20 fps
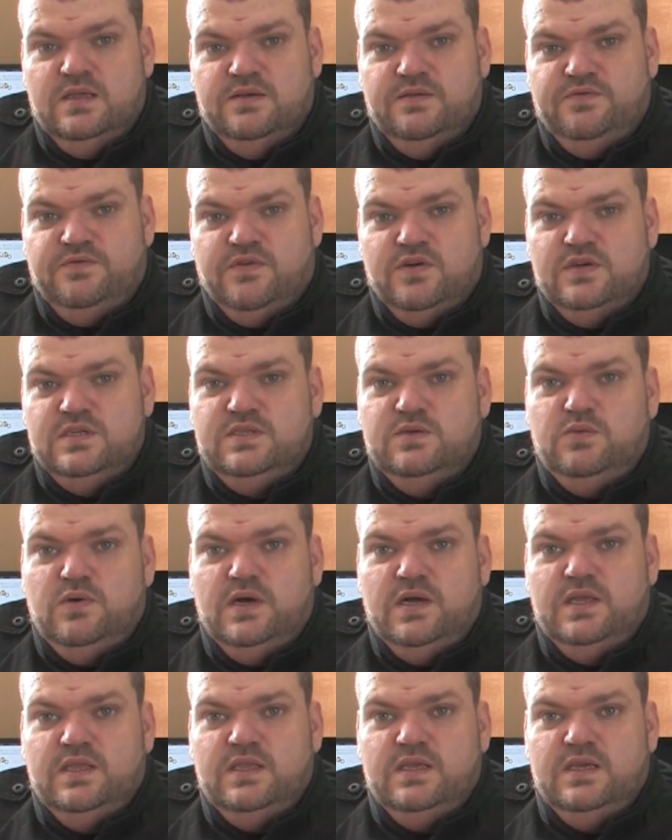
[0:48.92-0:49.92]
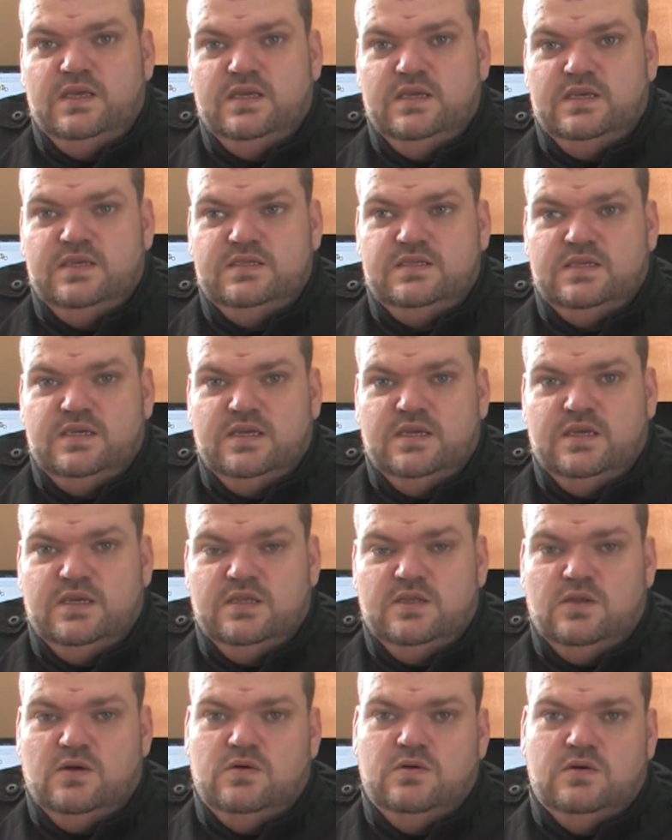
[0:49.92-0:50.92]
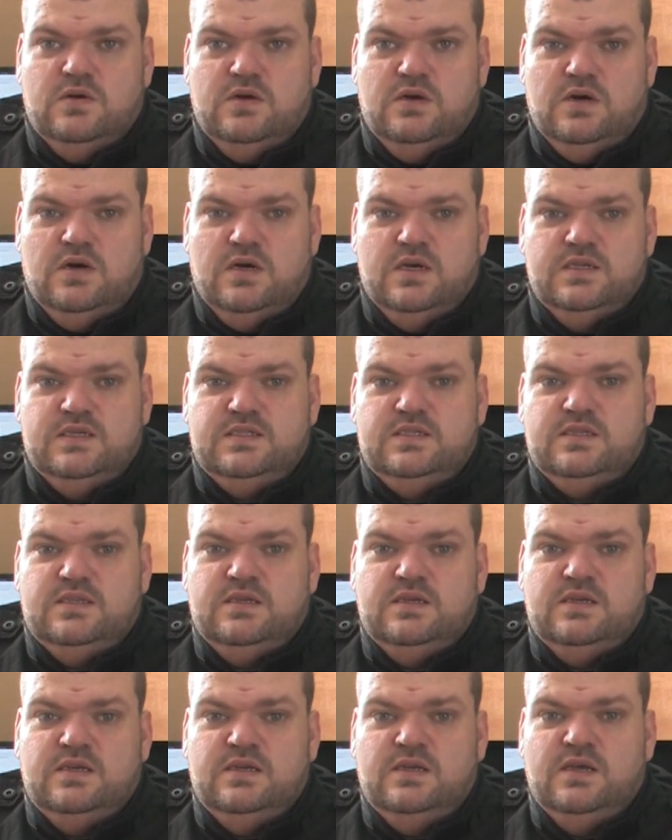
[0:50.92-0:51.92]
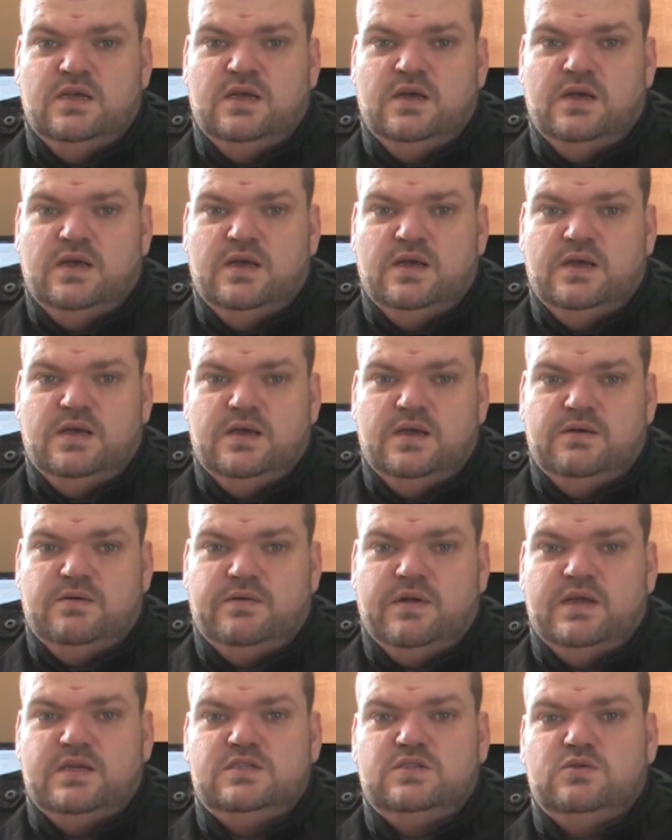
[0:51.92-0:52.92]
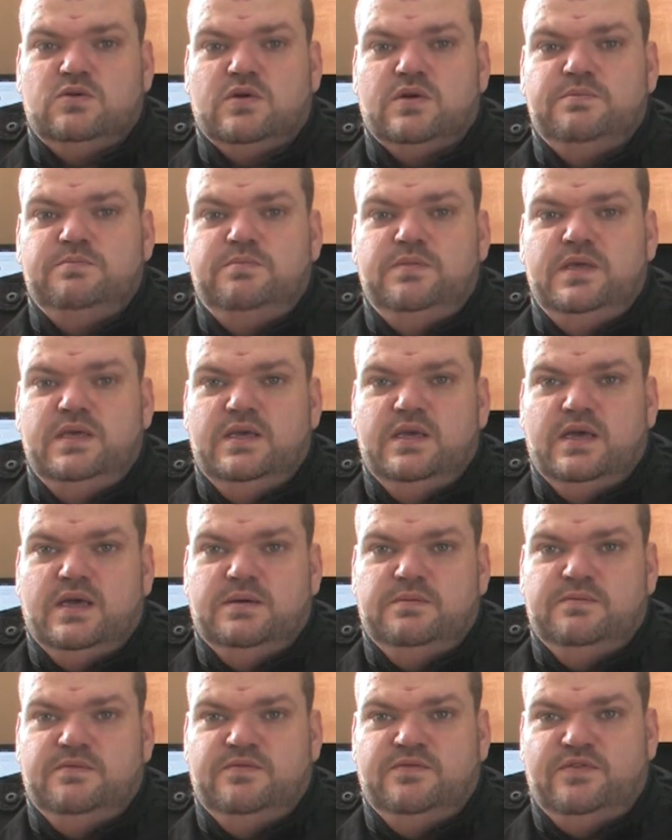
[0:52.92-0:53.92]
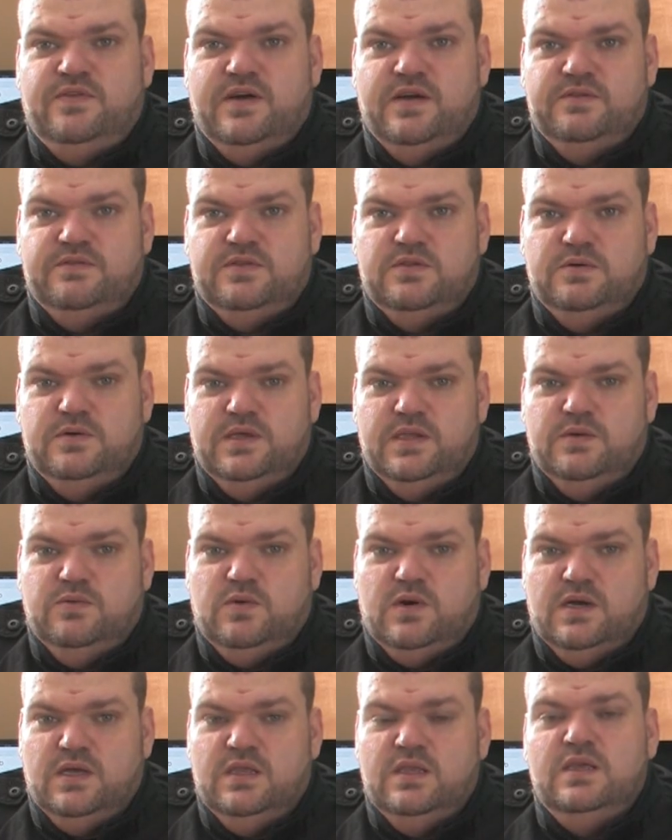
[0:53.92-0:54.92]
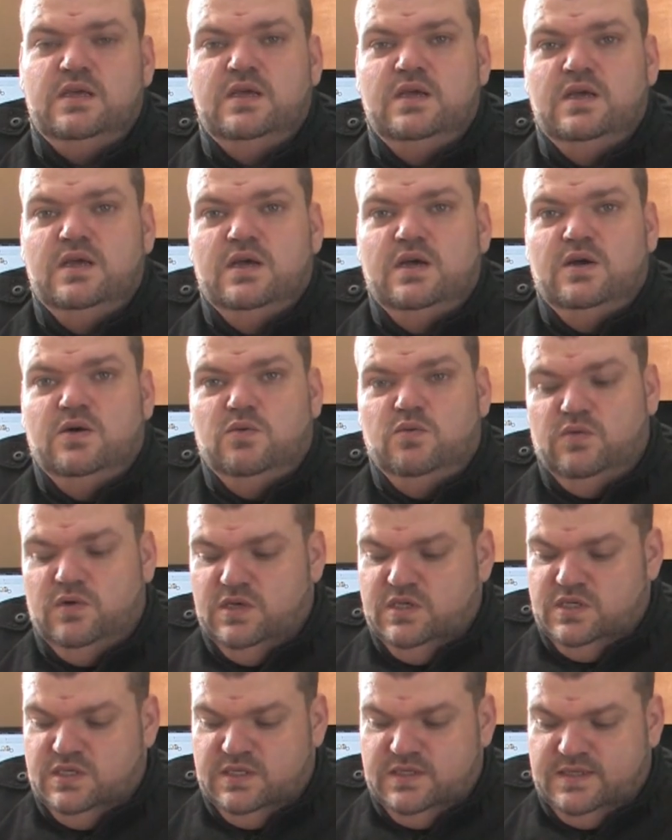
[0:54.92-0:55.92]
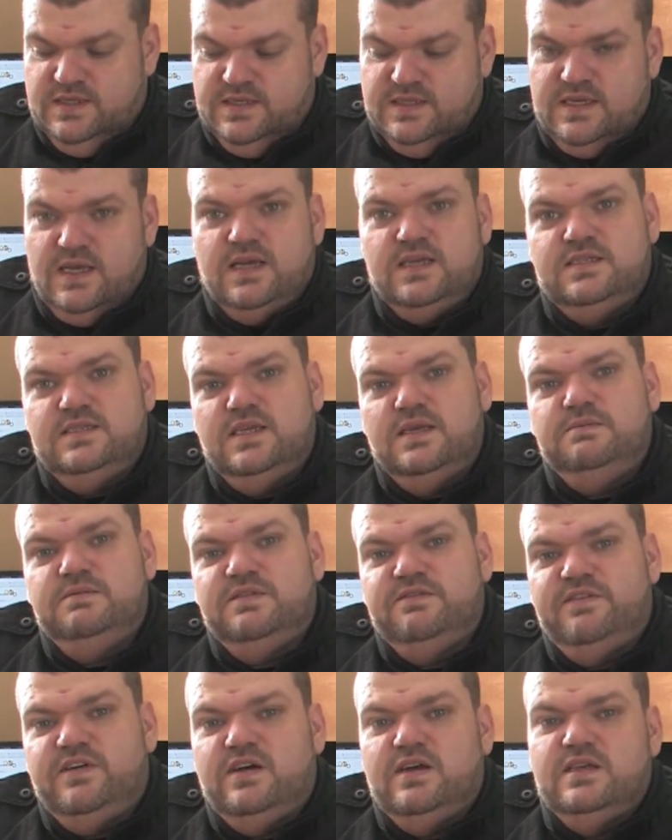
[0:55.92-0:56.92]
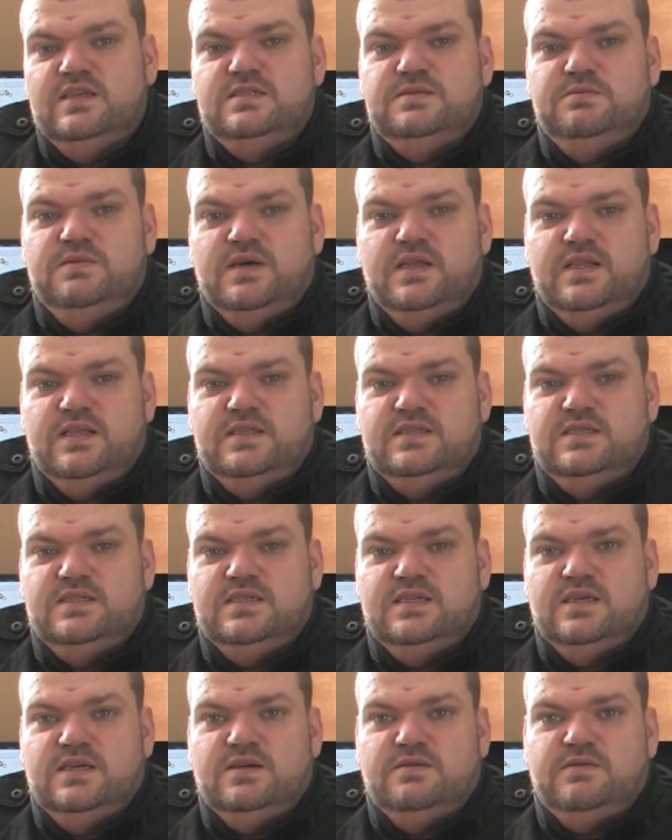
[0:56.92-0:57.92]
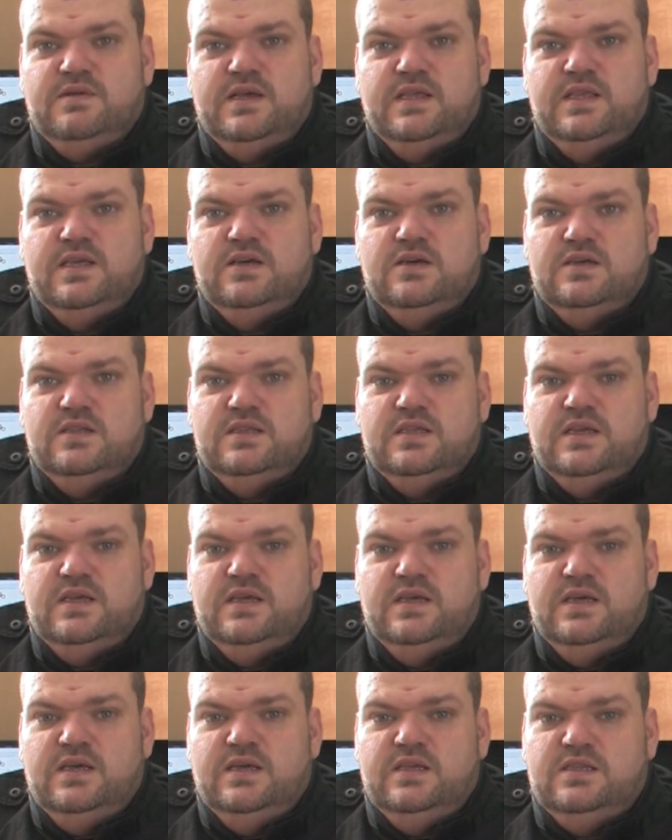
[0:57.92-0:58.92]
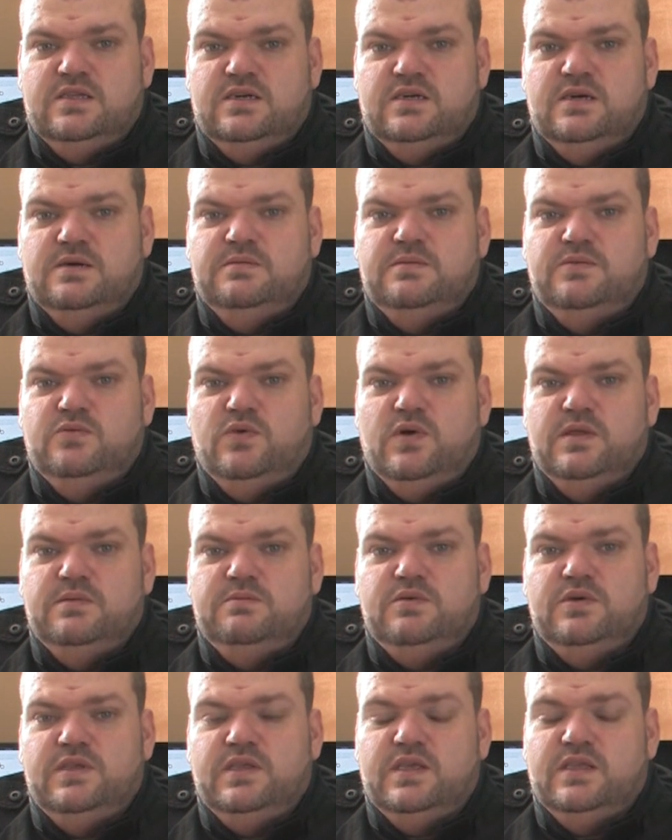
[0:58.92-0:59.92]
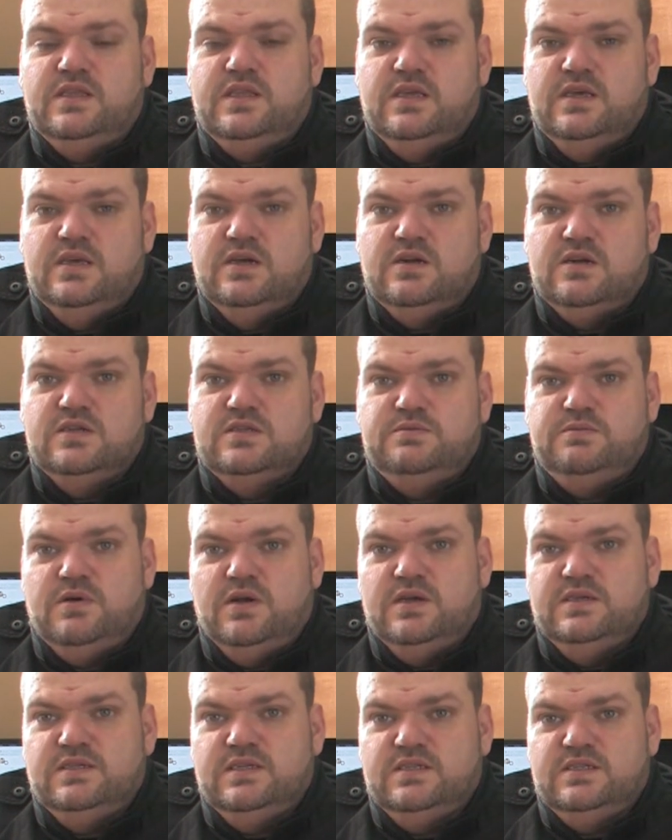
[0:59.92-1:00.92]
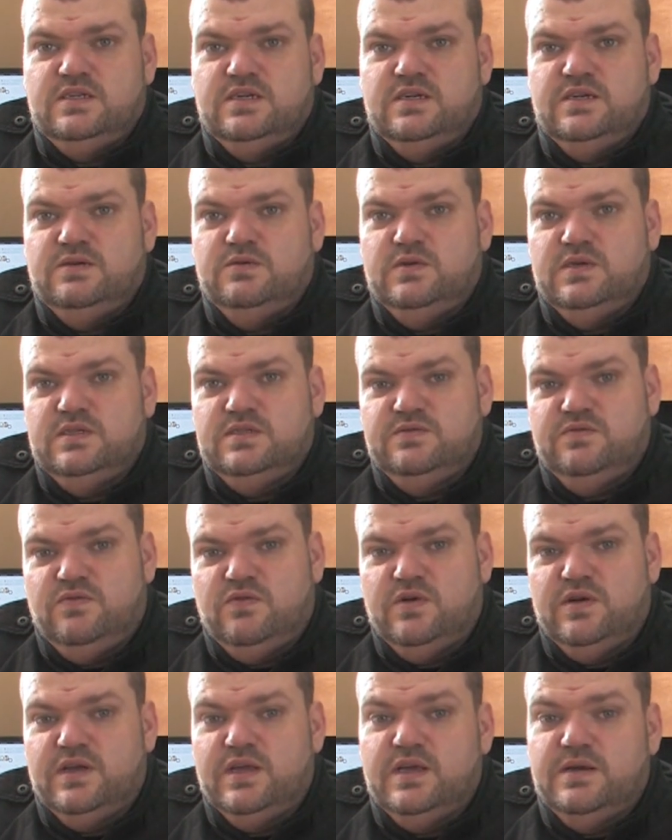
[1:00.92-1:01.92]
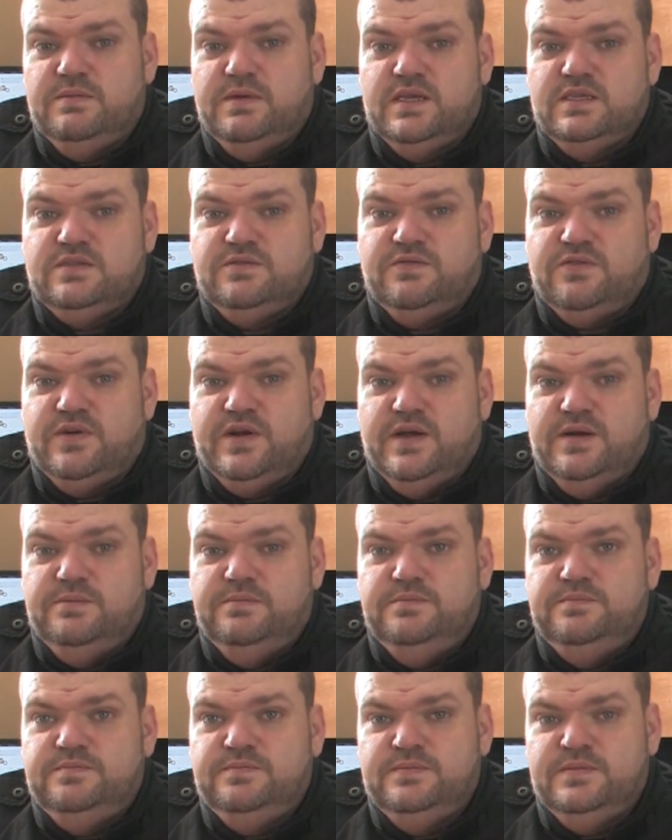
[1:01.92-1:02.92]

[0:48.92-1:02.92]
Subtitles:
First one is a low-cost Rextorm PM521, which is exact same device, but it's running on Atom 1.8 GHz processor with 4 GB of RAM.